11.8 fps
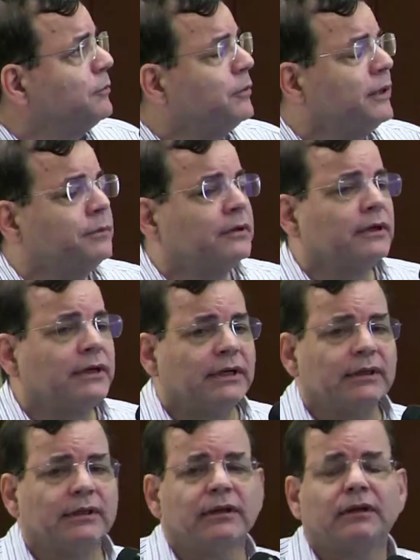we were
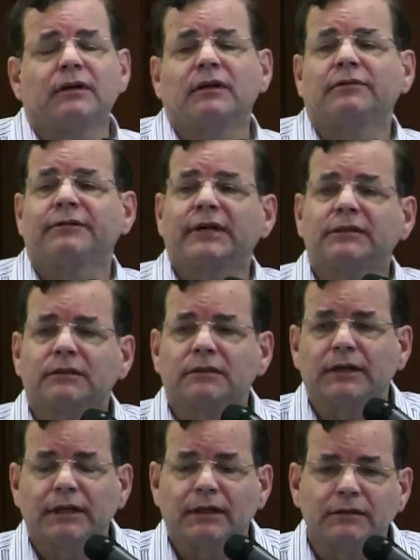in the
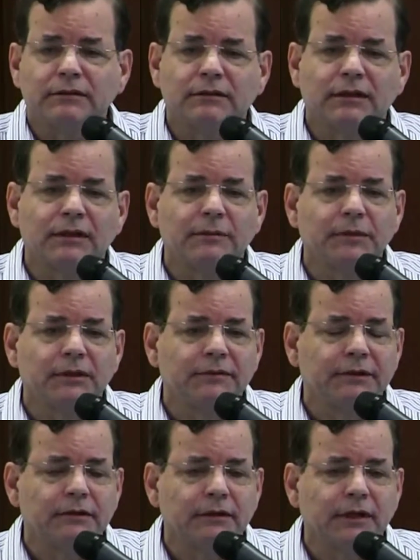cardiovascular health study, believe
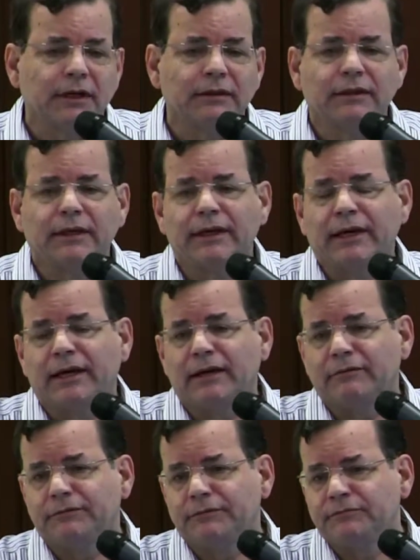it or not, they
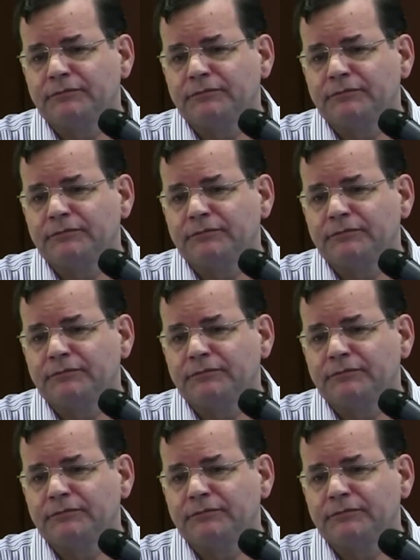have